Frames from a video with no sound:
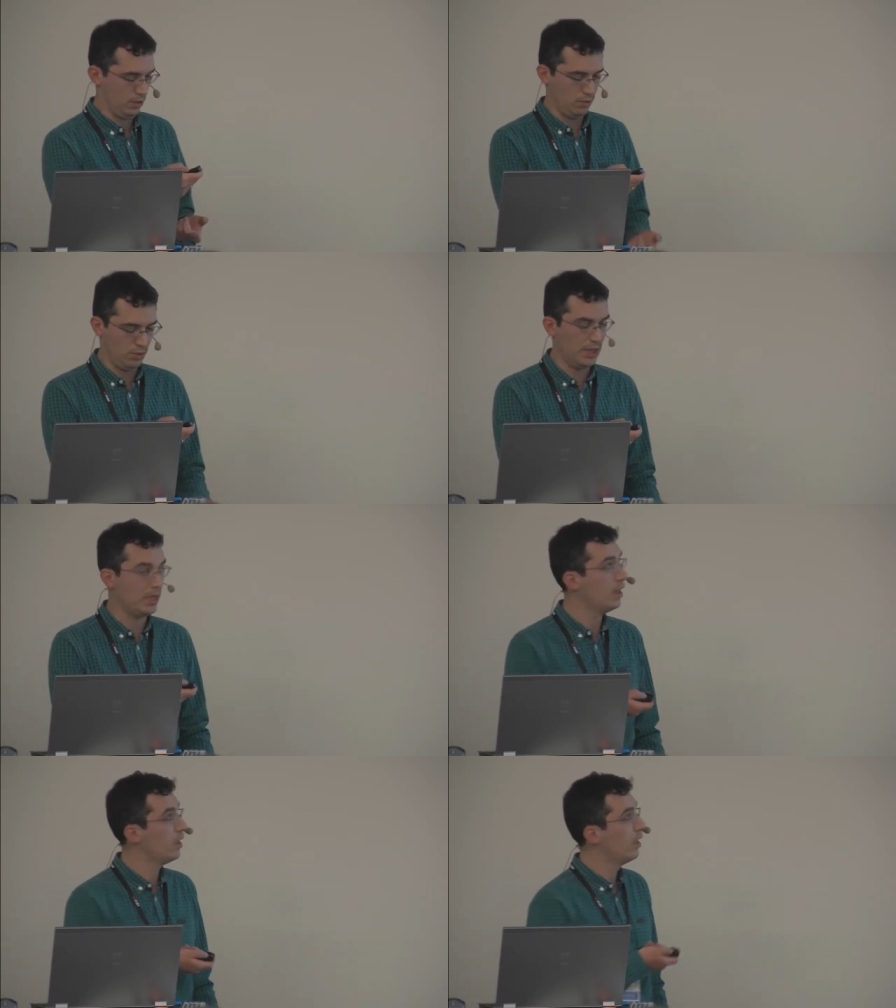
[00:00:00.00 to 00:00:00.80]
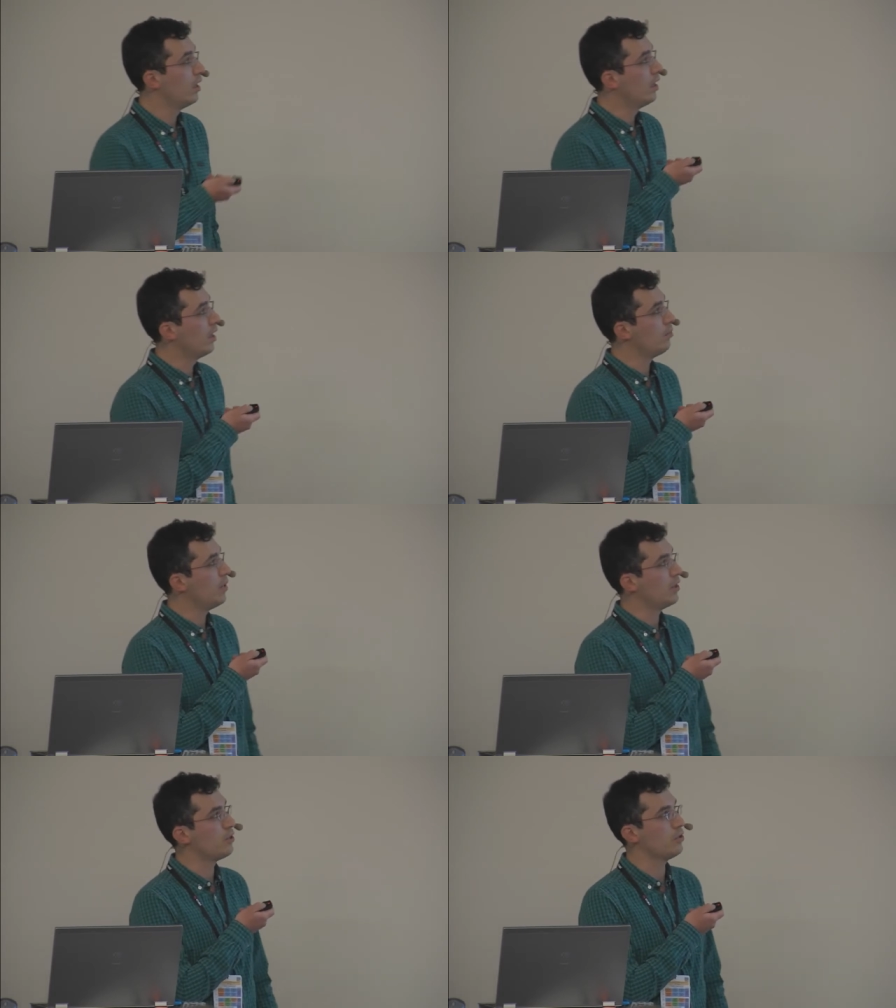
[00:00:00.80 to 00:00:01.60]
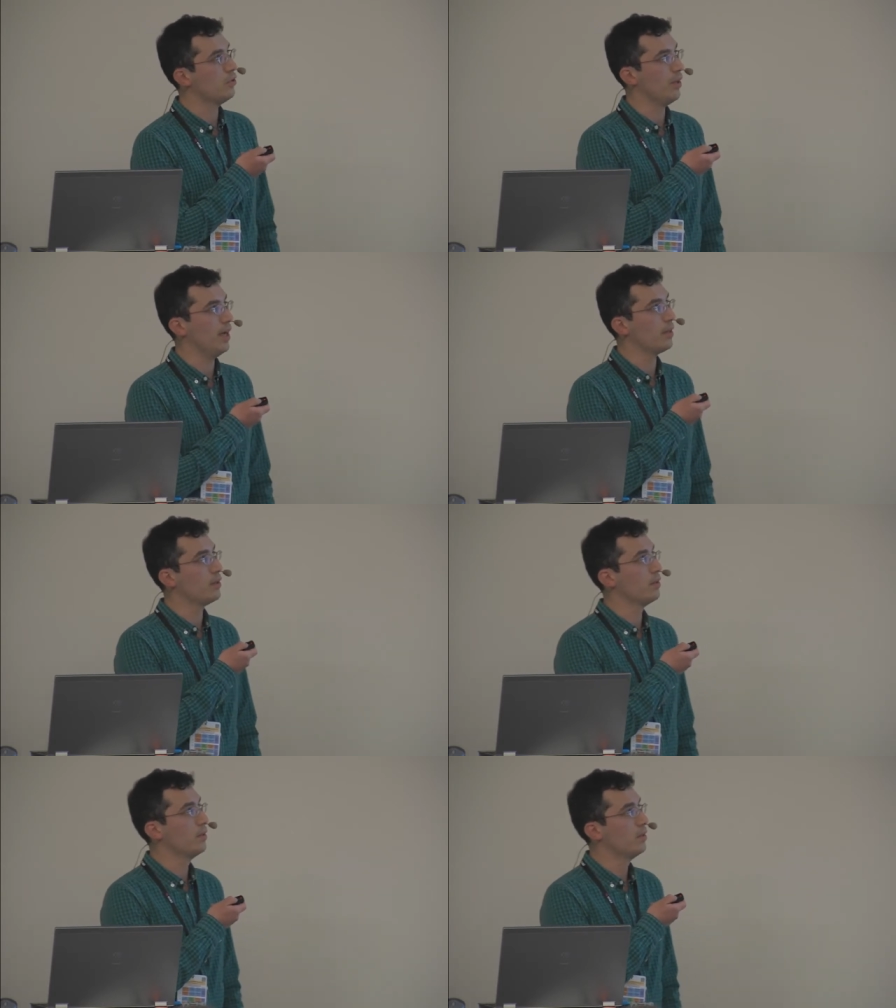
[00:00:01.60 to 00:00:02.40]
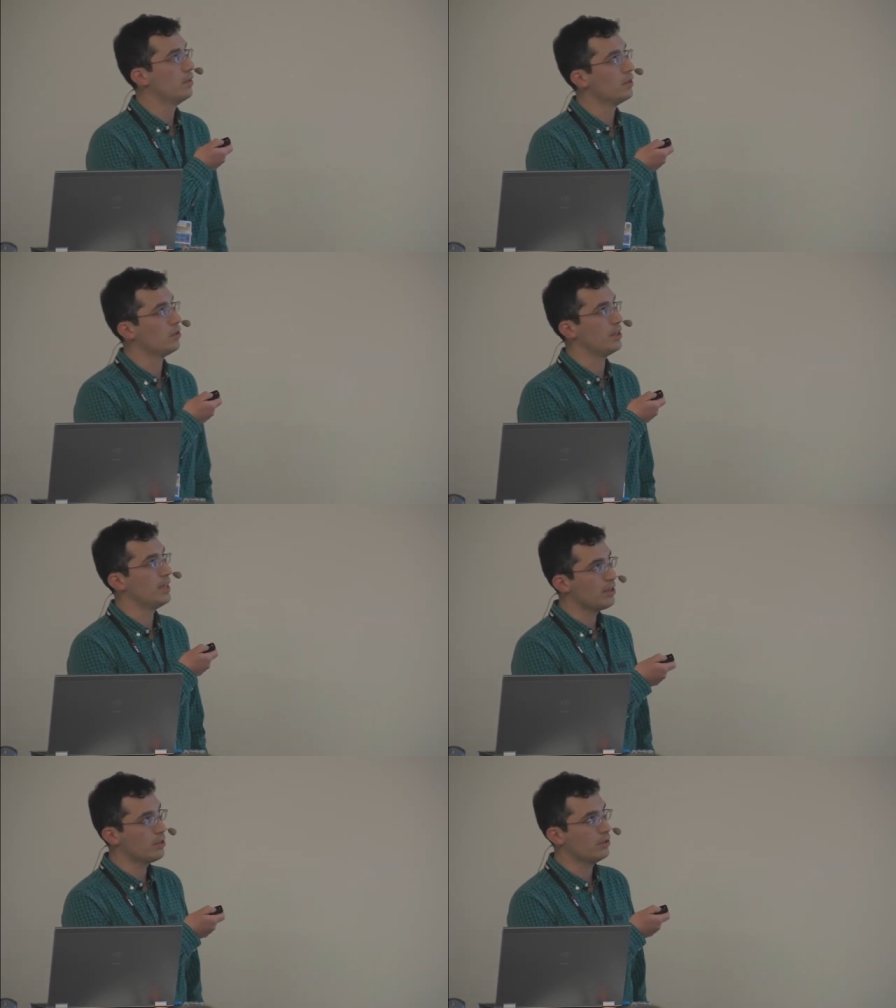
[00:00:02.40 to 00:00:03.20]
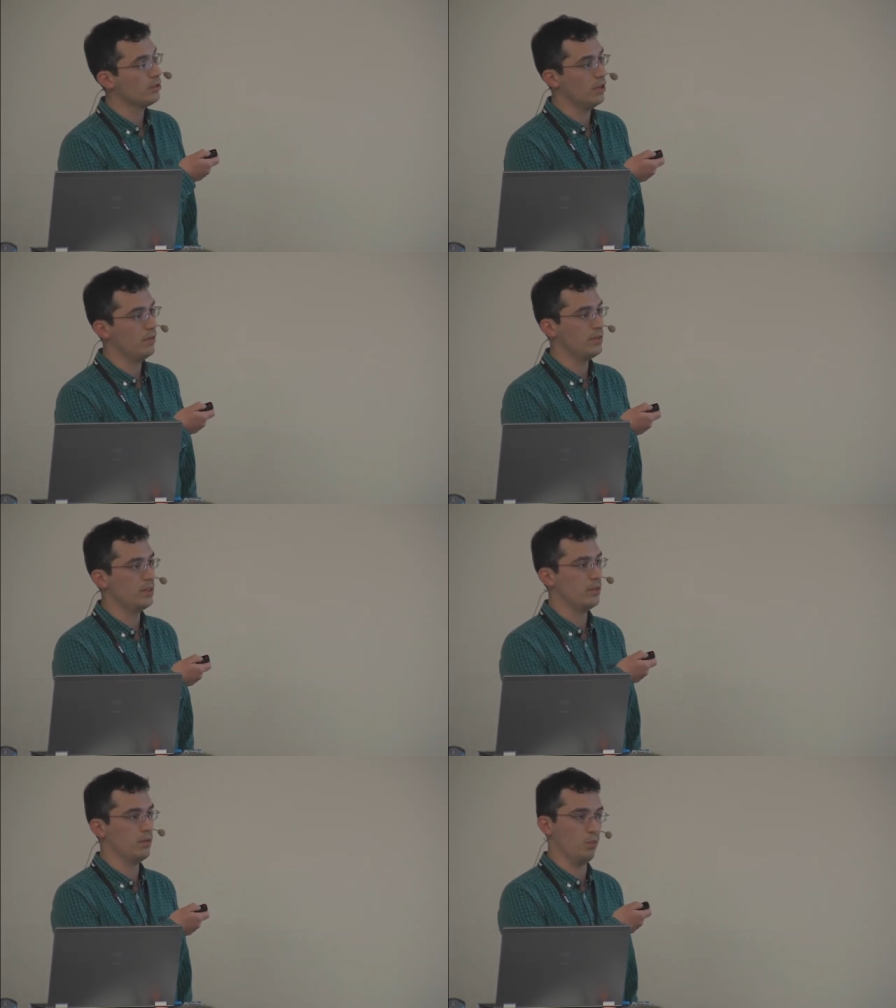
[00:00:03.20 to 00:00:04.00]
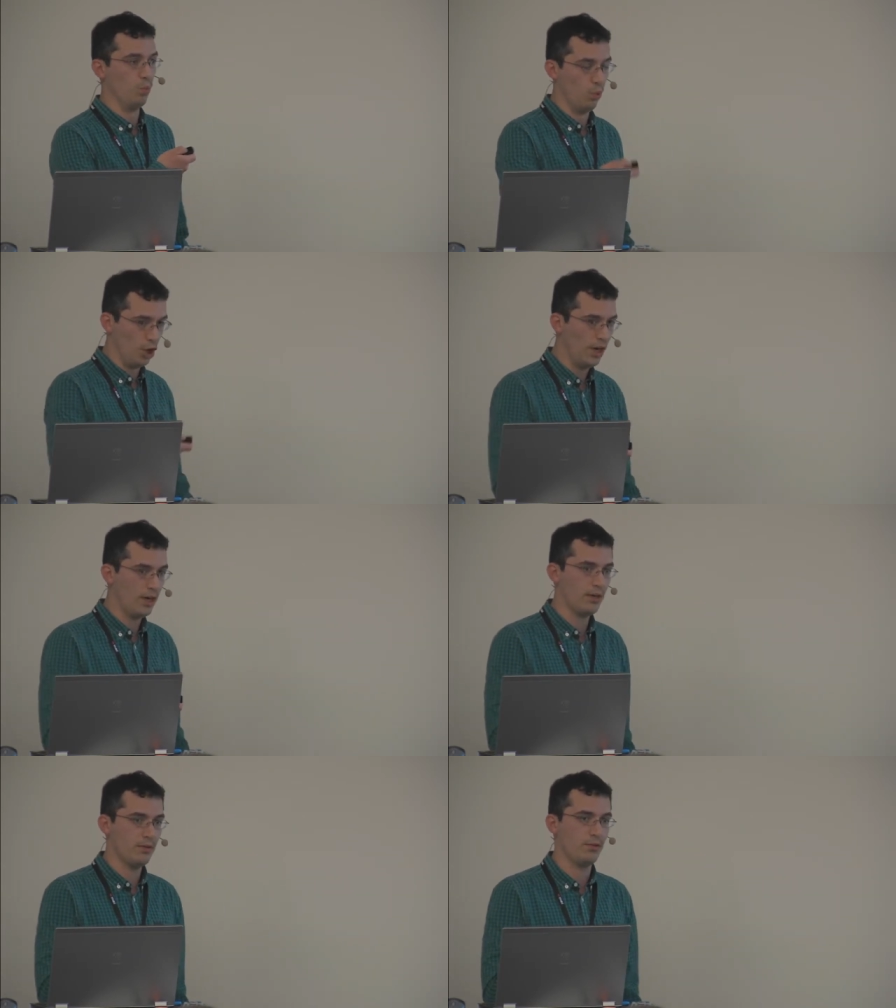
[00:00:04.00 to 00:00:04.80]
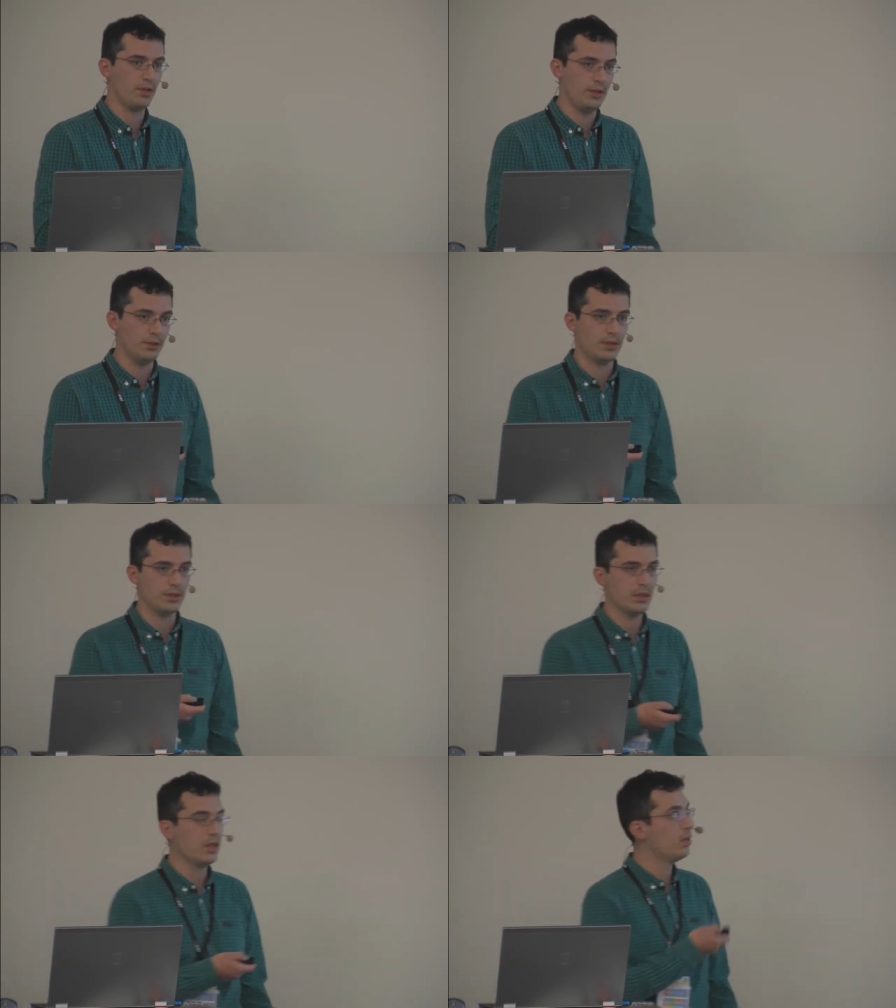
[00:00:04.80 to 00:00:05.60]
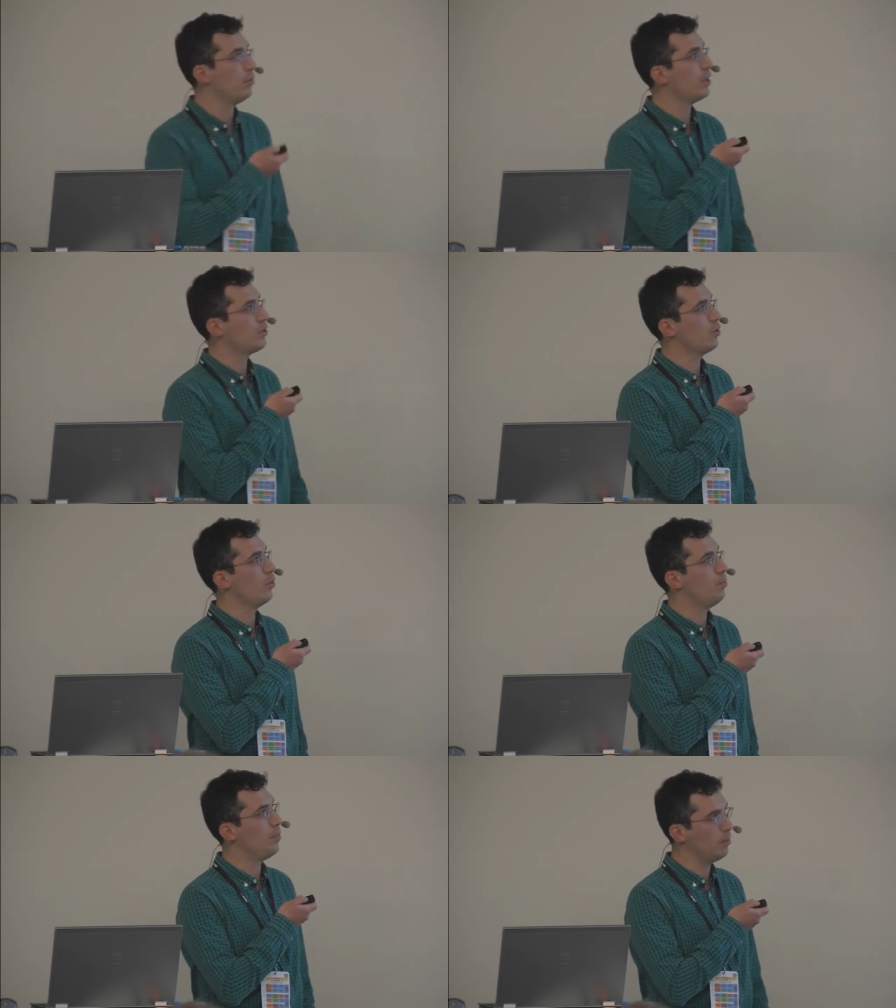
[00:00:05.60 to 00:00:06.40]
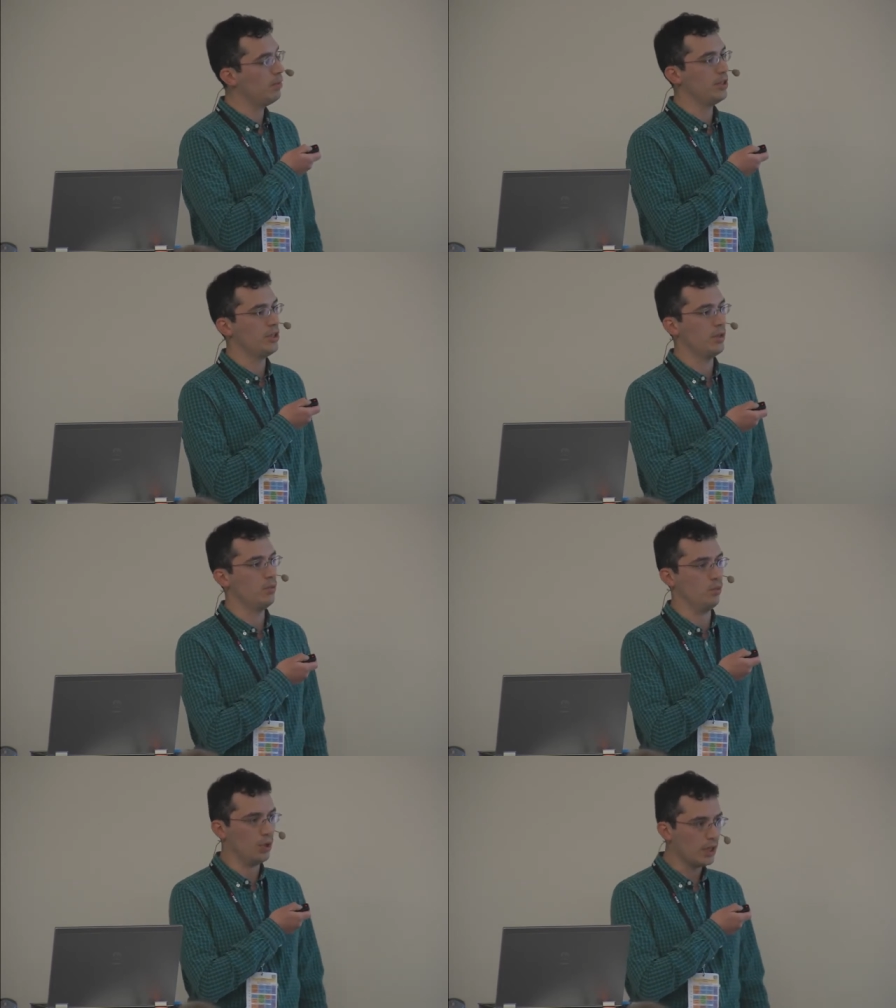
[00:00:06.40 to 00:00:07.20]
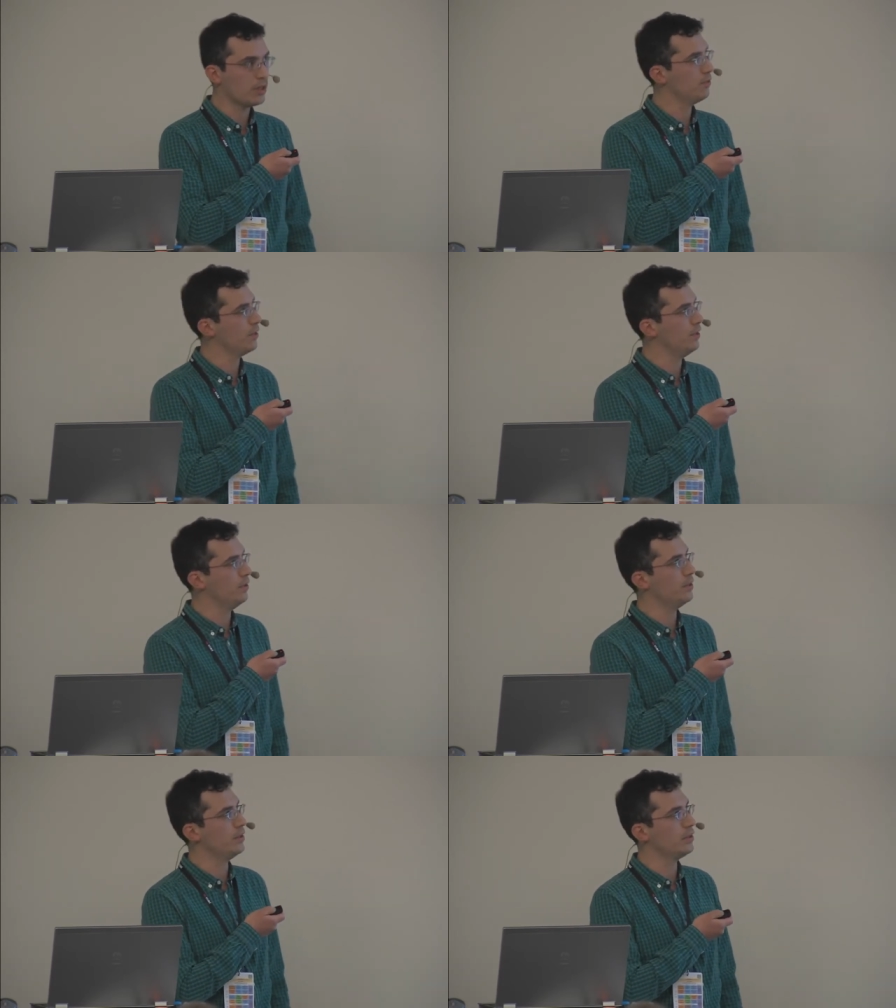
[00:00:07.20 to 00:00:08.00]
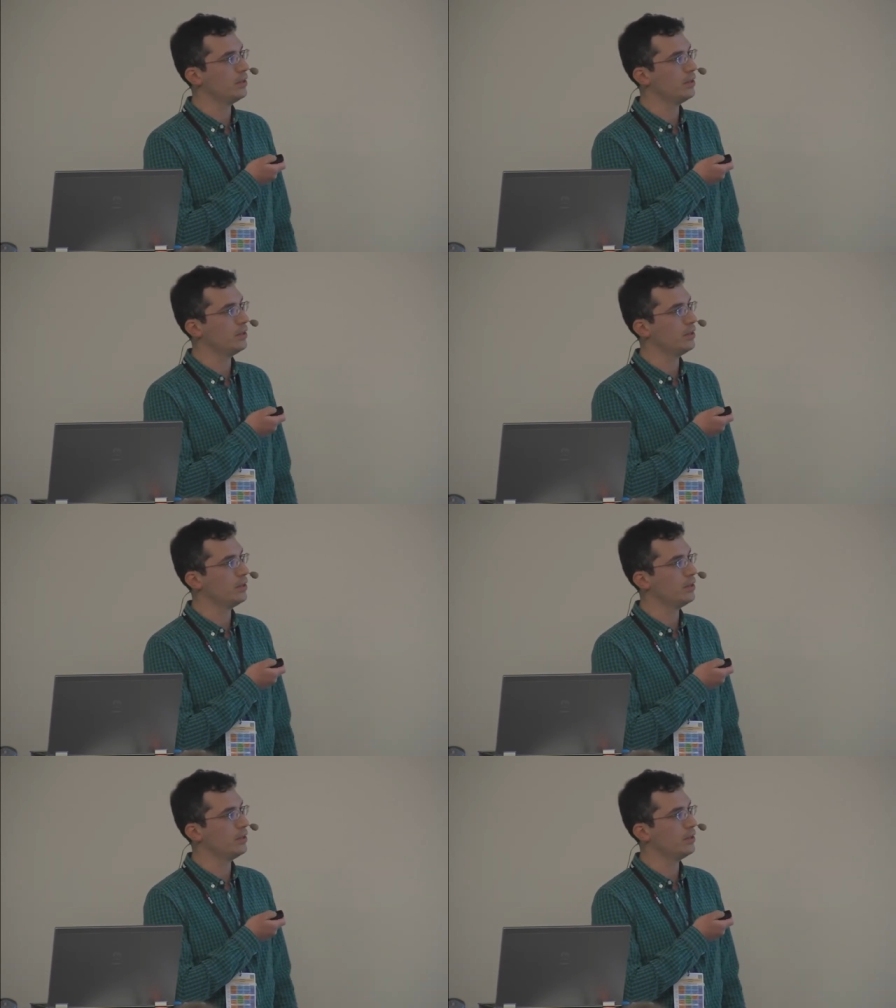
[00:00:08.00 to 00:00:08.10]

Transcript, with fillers: So really make sure that transactional services work for users, make sure publishing works for users,